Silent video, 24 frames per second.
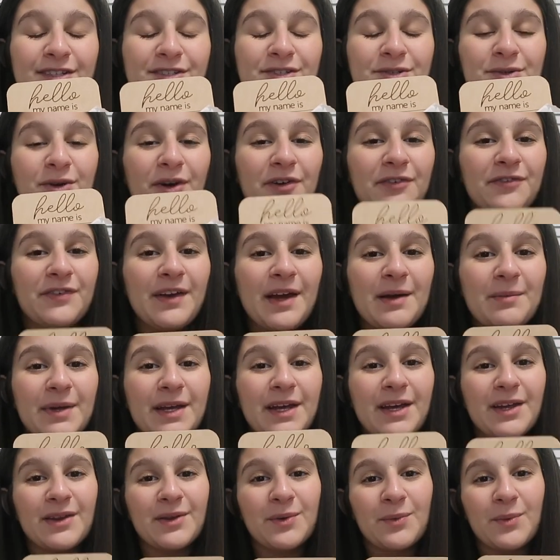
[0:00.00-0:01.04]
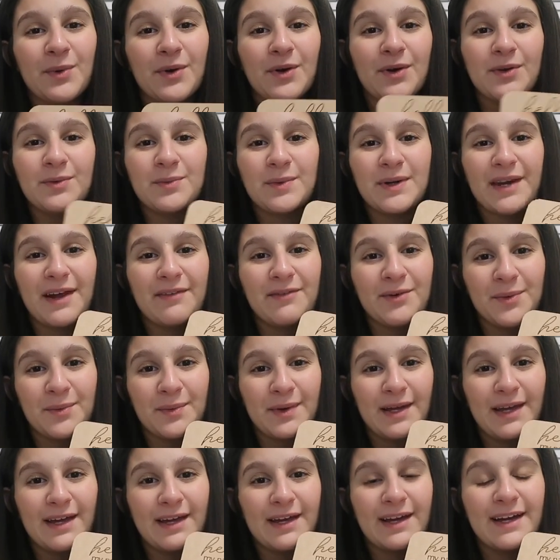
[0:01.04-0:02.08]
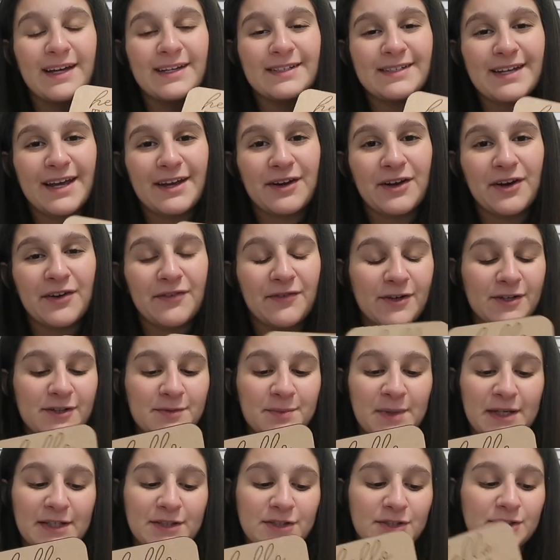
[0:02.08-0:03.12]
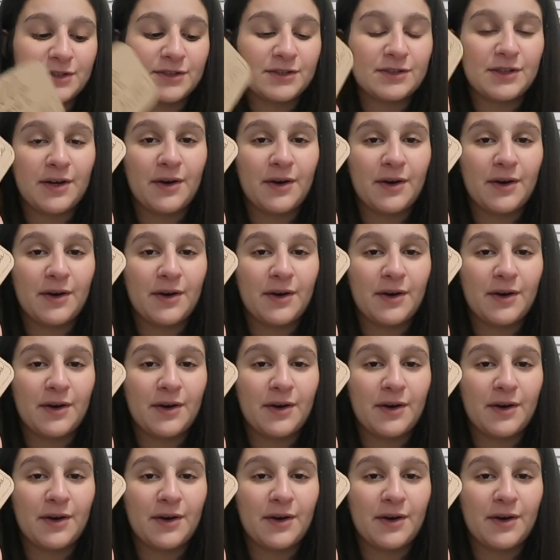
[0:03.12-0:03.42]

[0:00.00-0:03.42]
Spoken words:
to our family and the world whenever we take her first pictures.